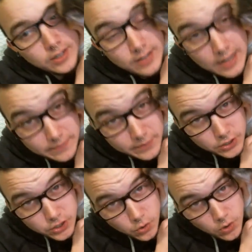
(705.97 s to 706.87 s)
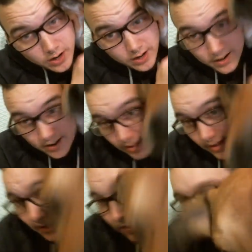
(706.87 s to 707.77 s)
Life is short.
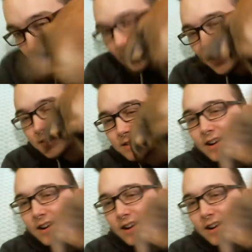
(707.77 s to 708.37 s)
And